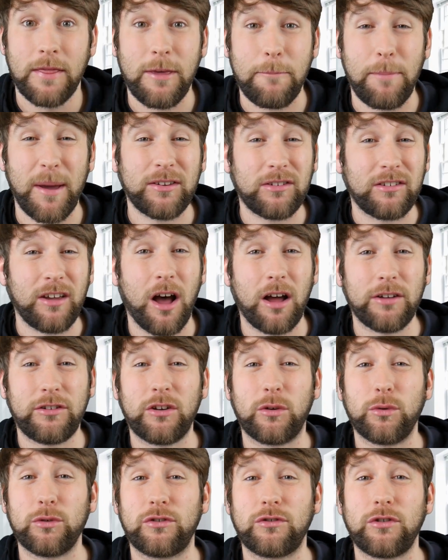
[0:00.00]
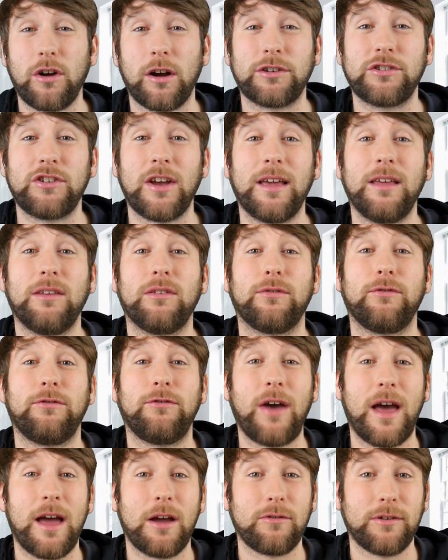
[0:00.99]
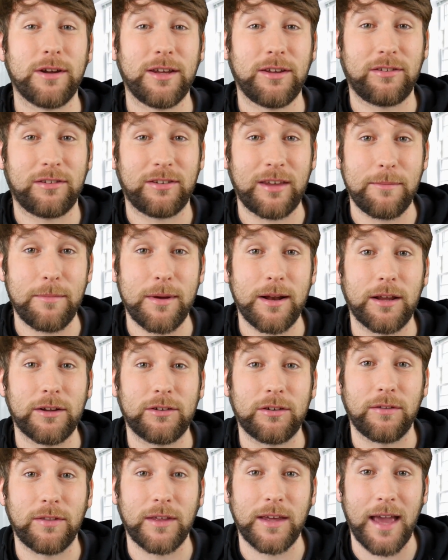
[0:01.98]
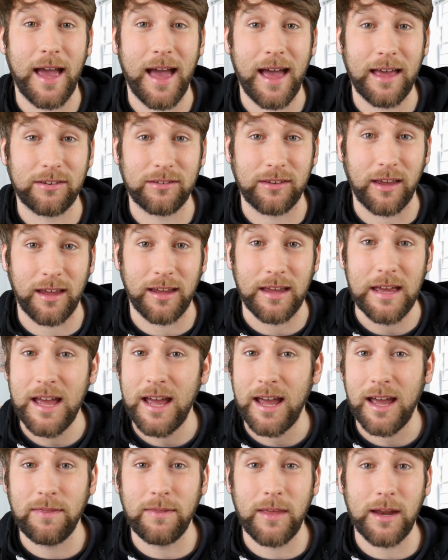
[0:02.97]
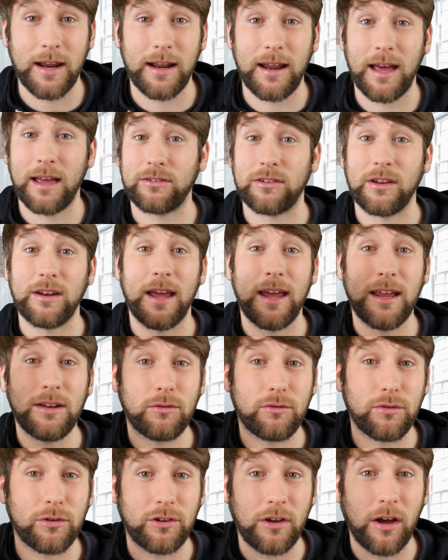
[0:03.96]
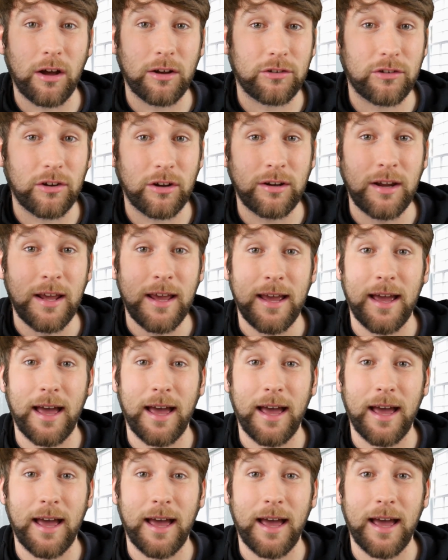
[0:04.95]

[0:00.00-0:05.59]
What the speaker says: The best article structure is very similar to the essay in that it has an introduction,